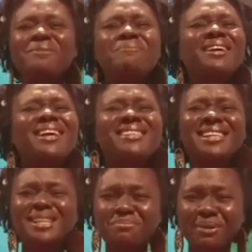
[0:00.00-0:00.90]
because
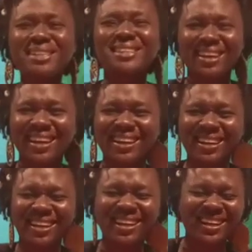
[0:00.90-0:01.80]
it is
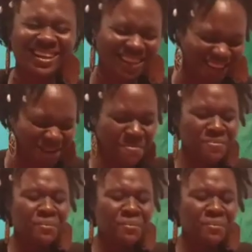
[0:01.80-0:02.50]
bitter.